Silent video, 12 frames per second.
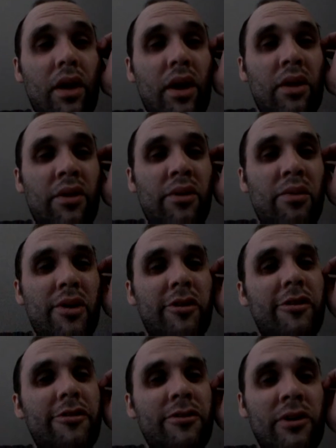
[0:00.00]
I don't know what
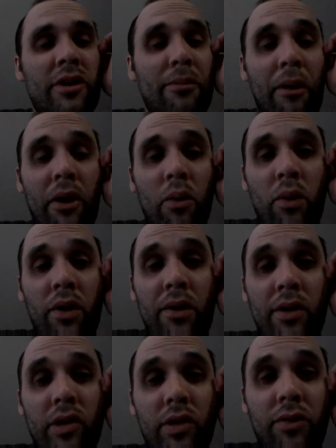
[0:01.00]
to feel about it,
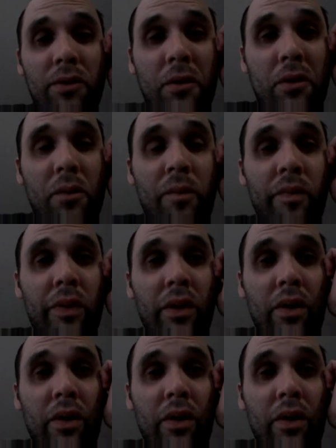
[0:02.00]
whether I should feel